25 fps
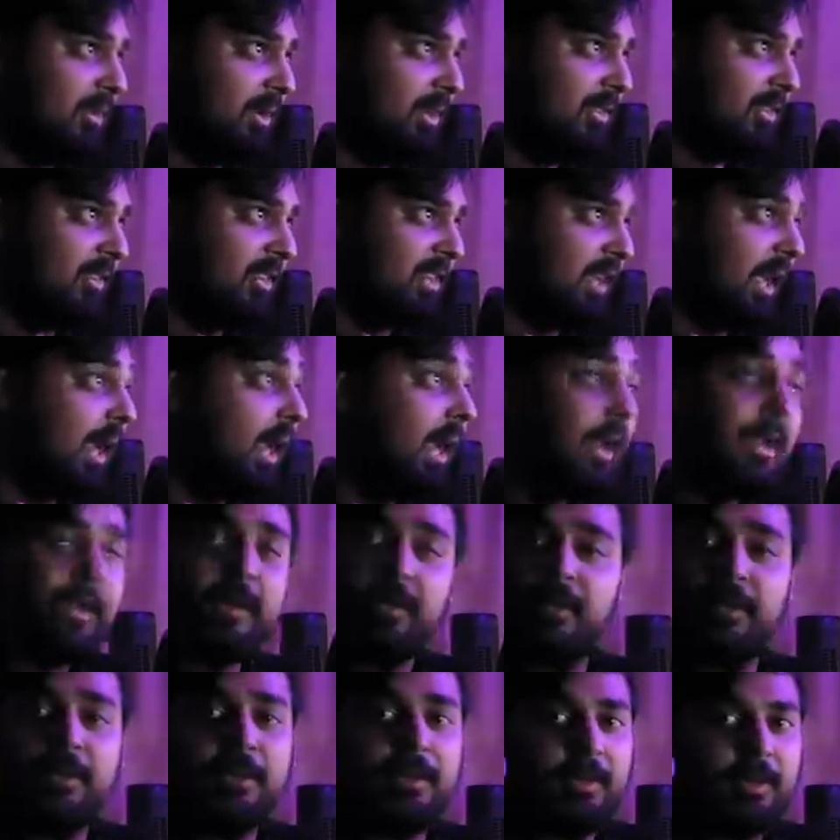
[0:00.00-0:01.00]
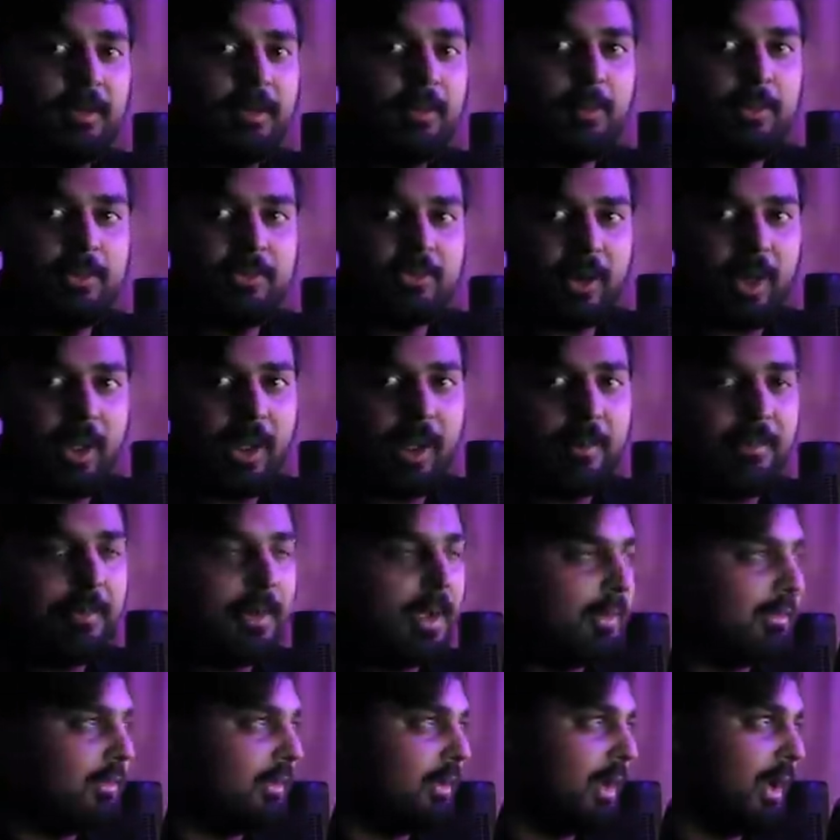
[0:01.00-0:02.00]
is dick which I am
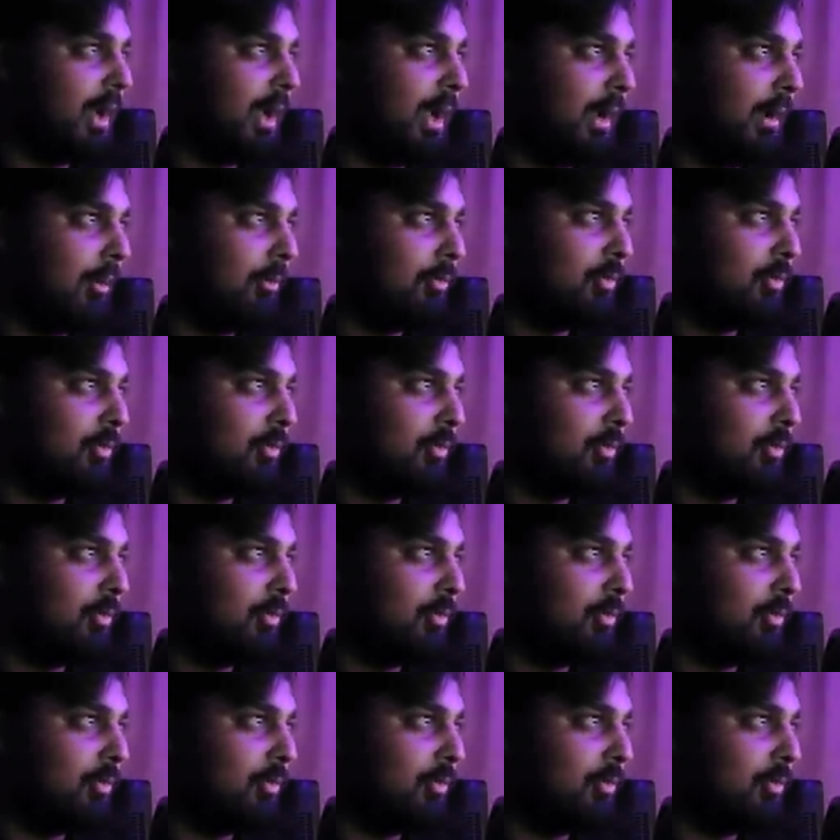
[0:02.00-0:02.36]
not denying.